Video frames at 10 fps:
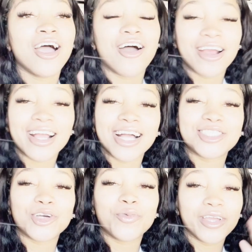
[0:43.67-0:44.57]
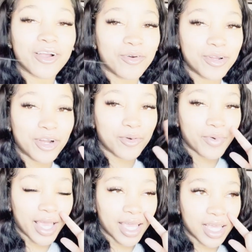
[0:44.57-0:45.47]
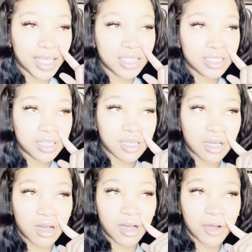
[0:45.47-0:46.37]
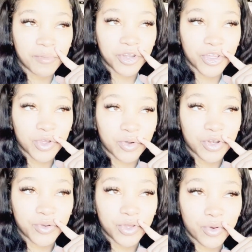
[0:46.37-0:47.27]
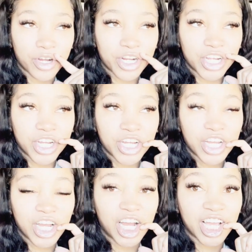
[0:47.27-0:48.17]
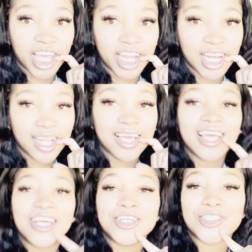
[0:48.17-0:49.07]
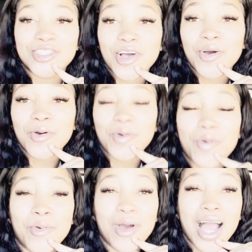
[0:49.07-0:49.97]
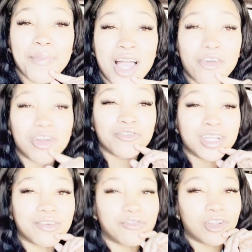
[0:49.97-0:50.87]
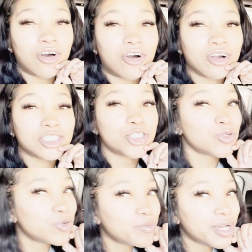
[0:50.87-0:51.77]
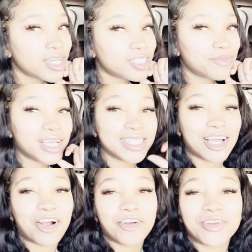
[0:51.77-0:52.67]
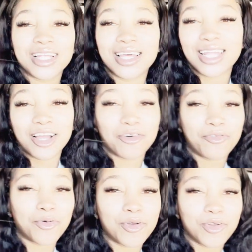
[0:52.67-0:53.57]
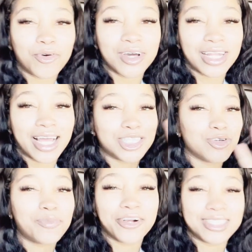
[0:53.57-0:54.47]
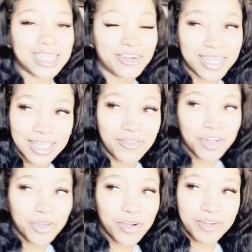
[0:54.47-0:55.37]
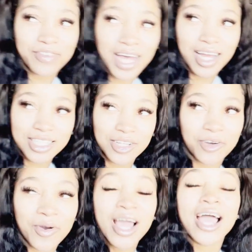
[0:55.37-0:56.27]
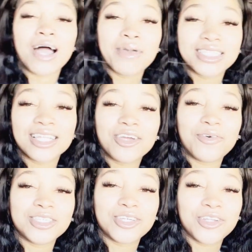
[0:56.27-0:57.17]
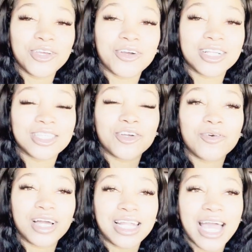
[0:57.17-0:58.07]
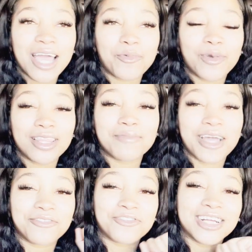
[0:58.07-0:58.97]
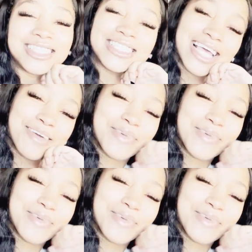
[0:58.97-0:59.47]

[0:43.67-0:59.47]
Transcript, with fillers: all right guys so we are on our way to um new york again so i'm not going to really vlog too much because i already did like a full-on like two-part series of a new york vlog so i'm basically going to new york to go collab with my friend sami